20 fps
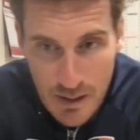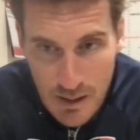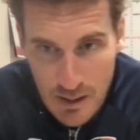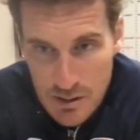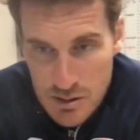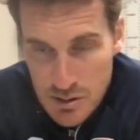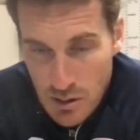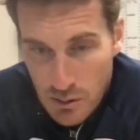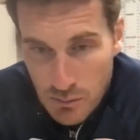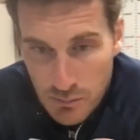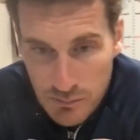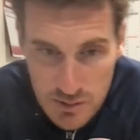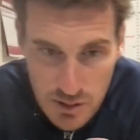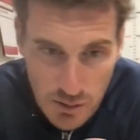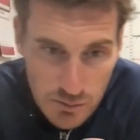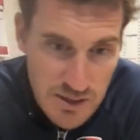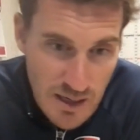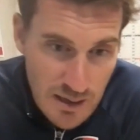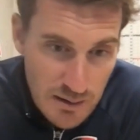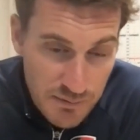So
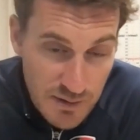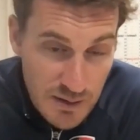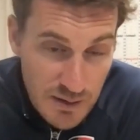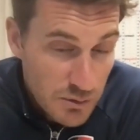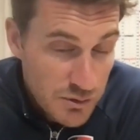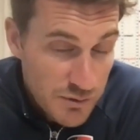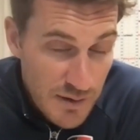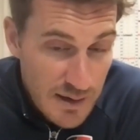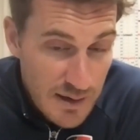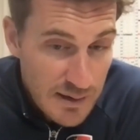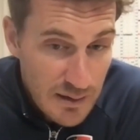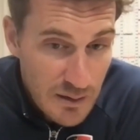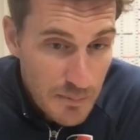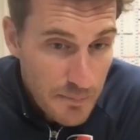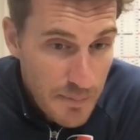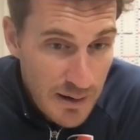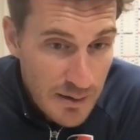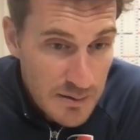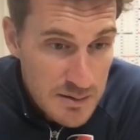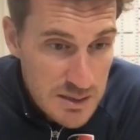Dan Green will try and get the
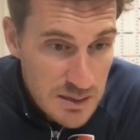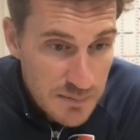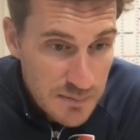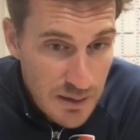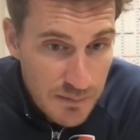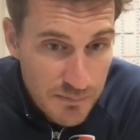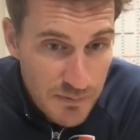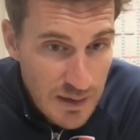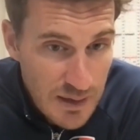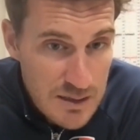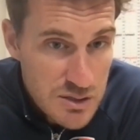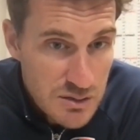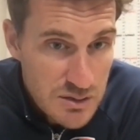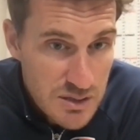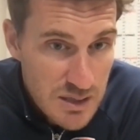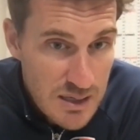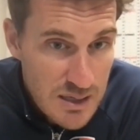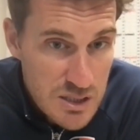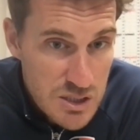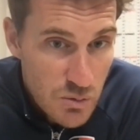balance in relation
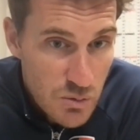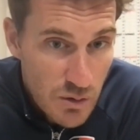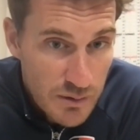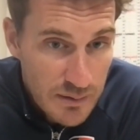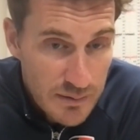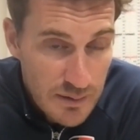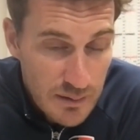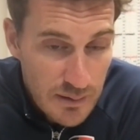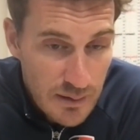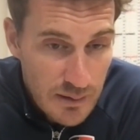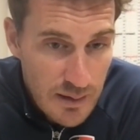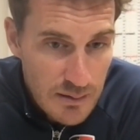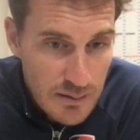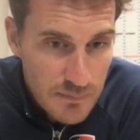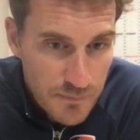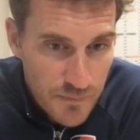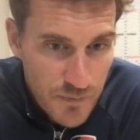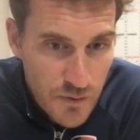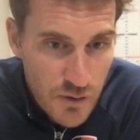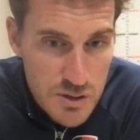to that squad and that
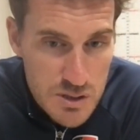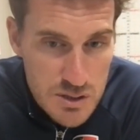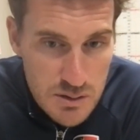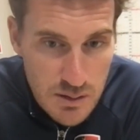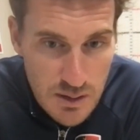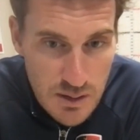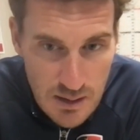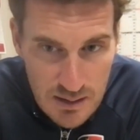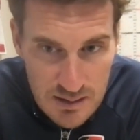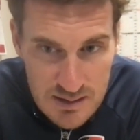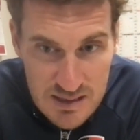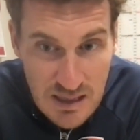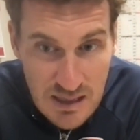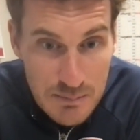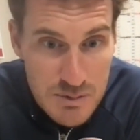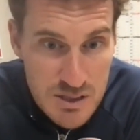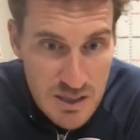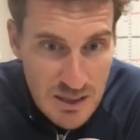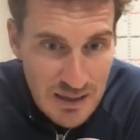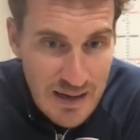first
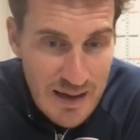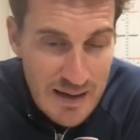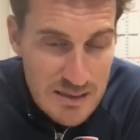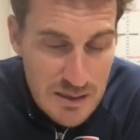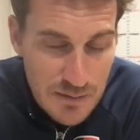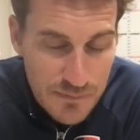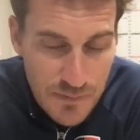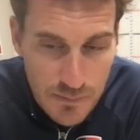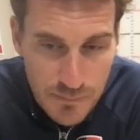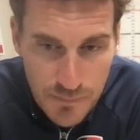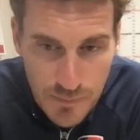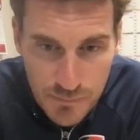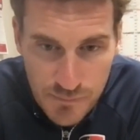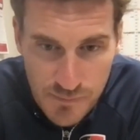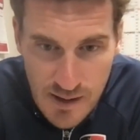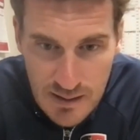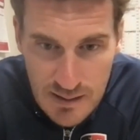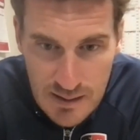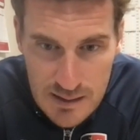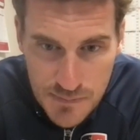team selected for
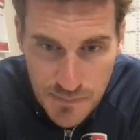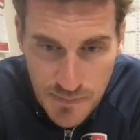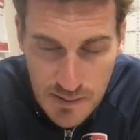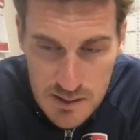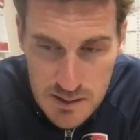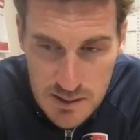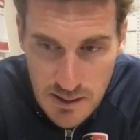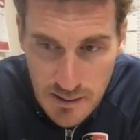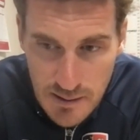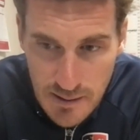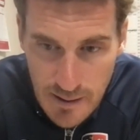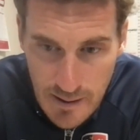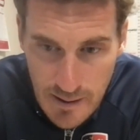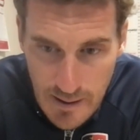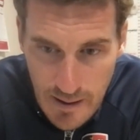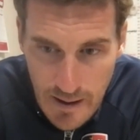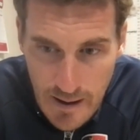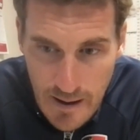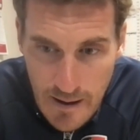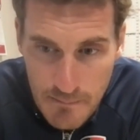Friday's fixture,
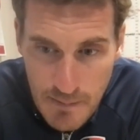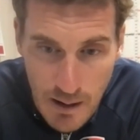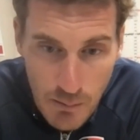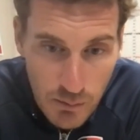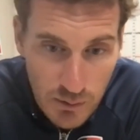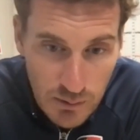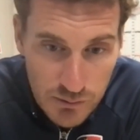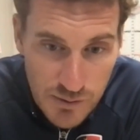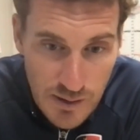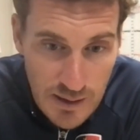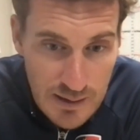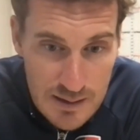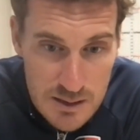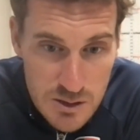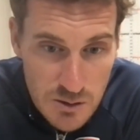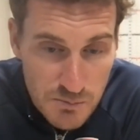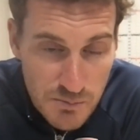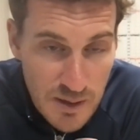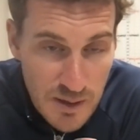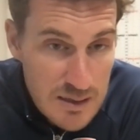and we'll try and get
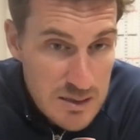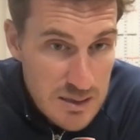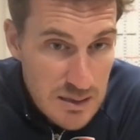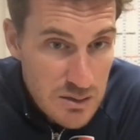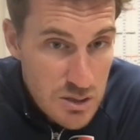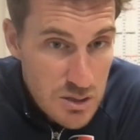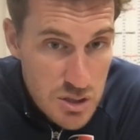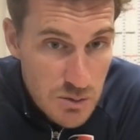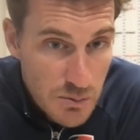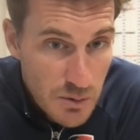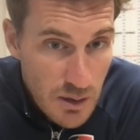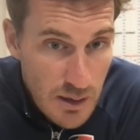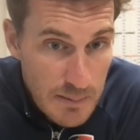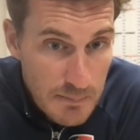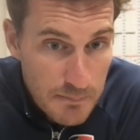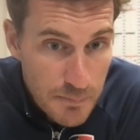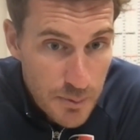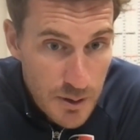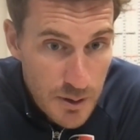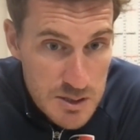some minutes into some of
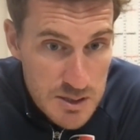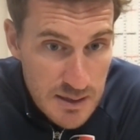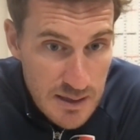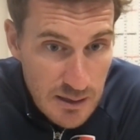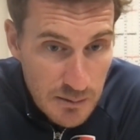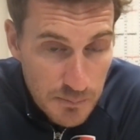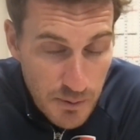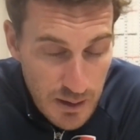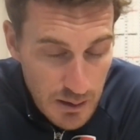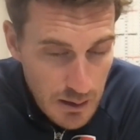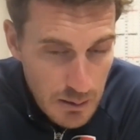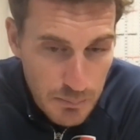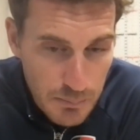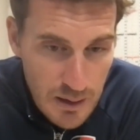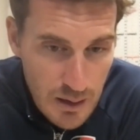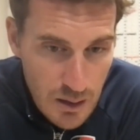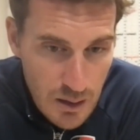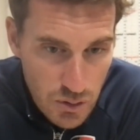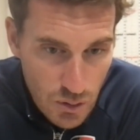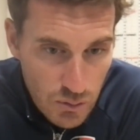that personnel. But it'll
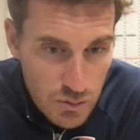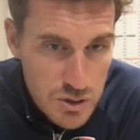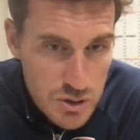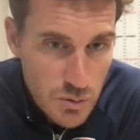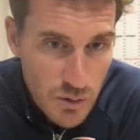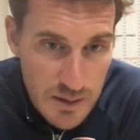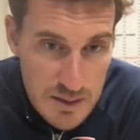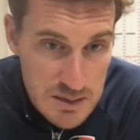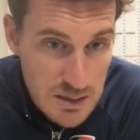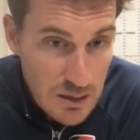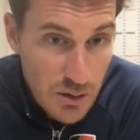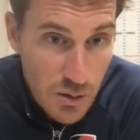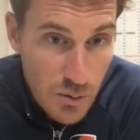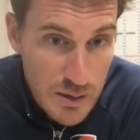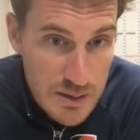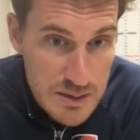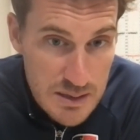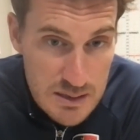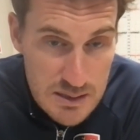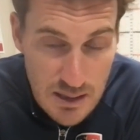be a young squad, as it
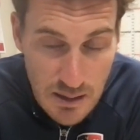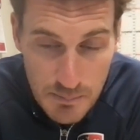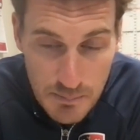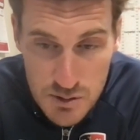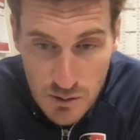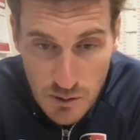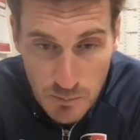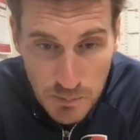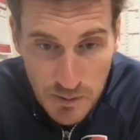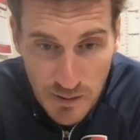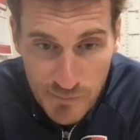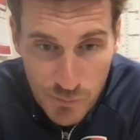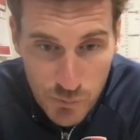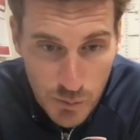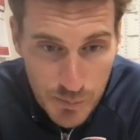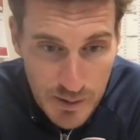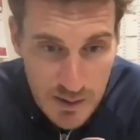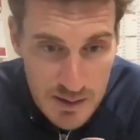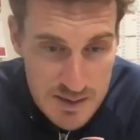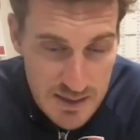always is, and I'm sure Plymouth will
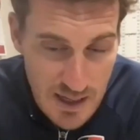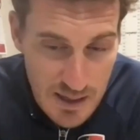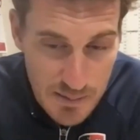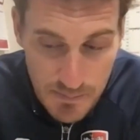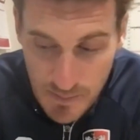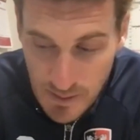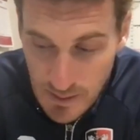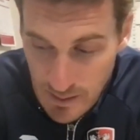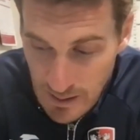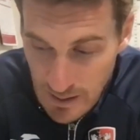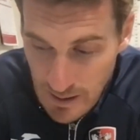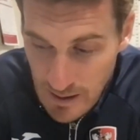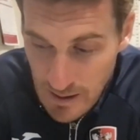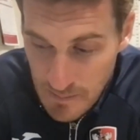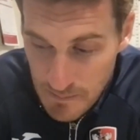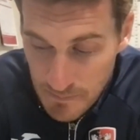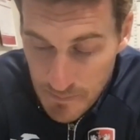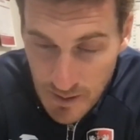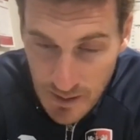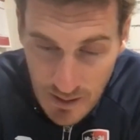be the same.
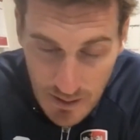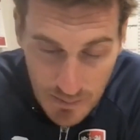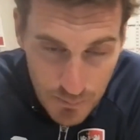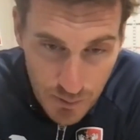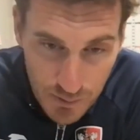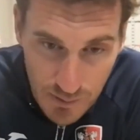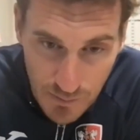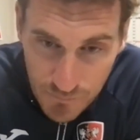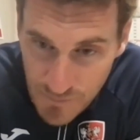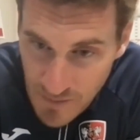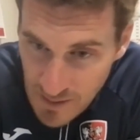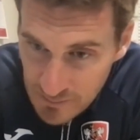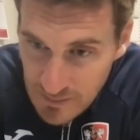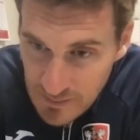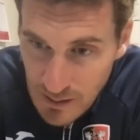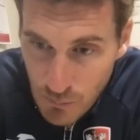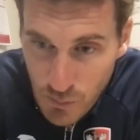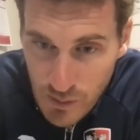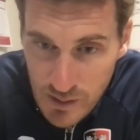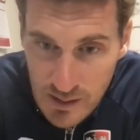But the fact
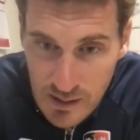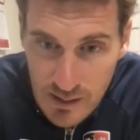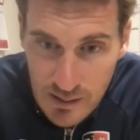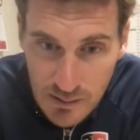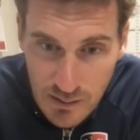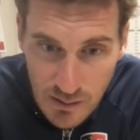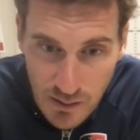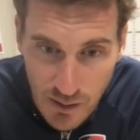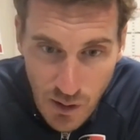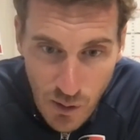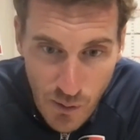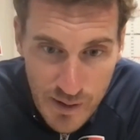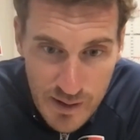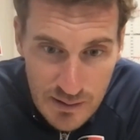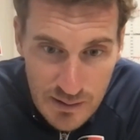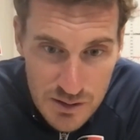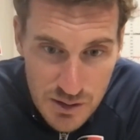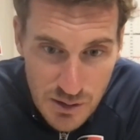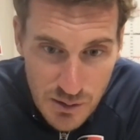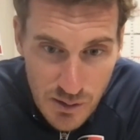that we're
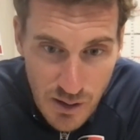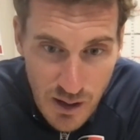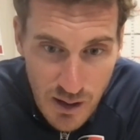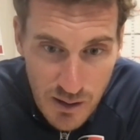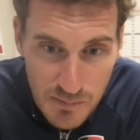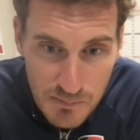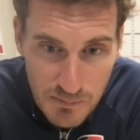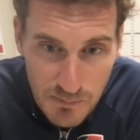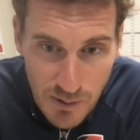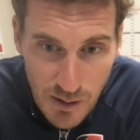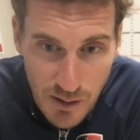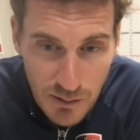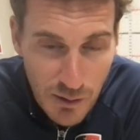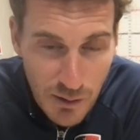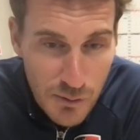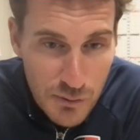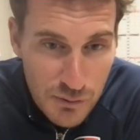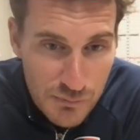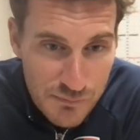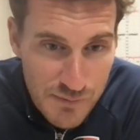going to our
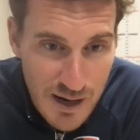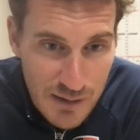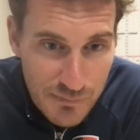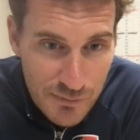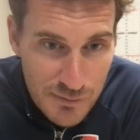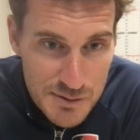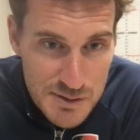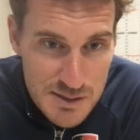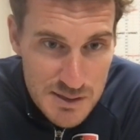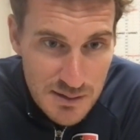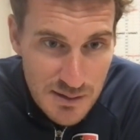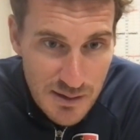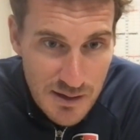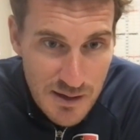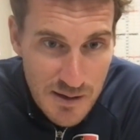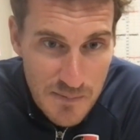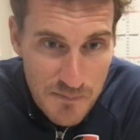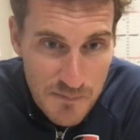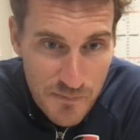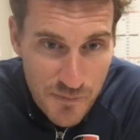local rivals
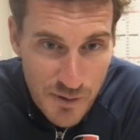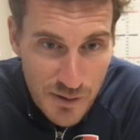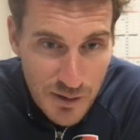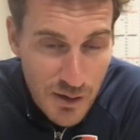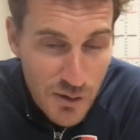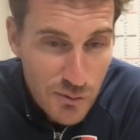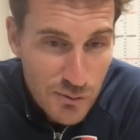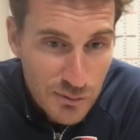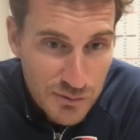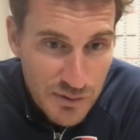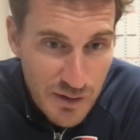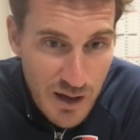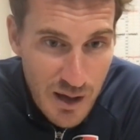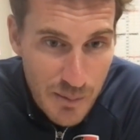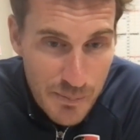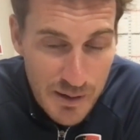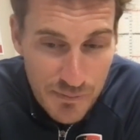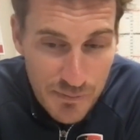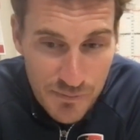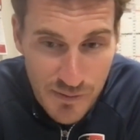for a local
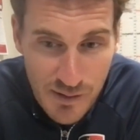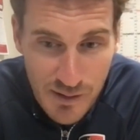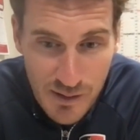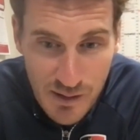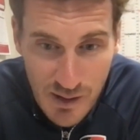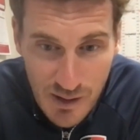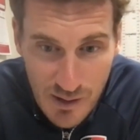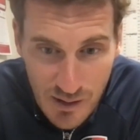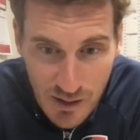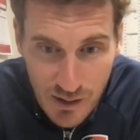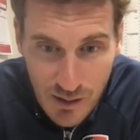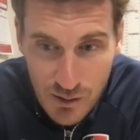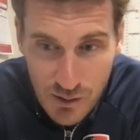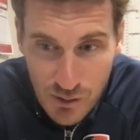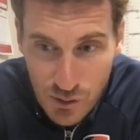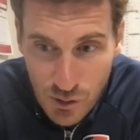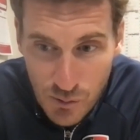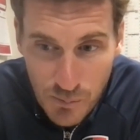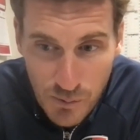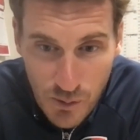derby, for a
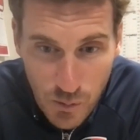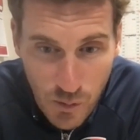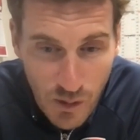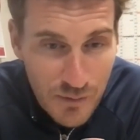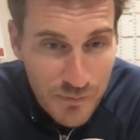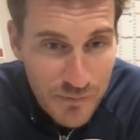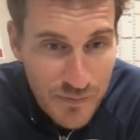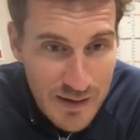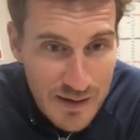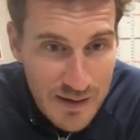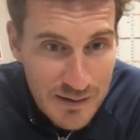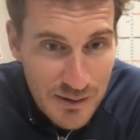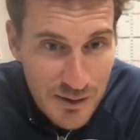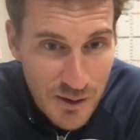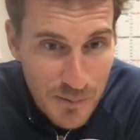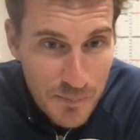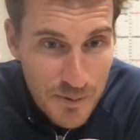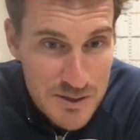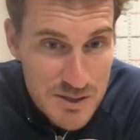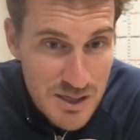cup qualifying
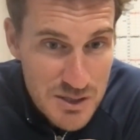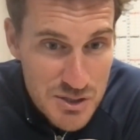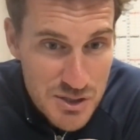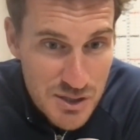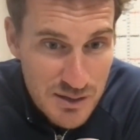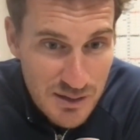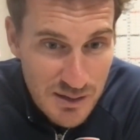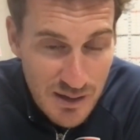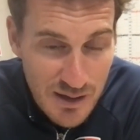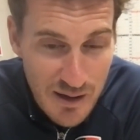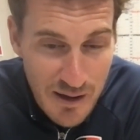competition,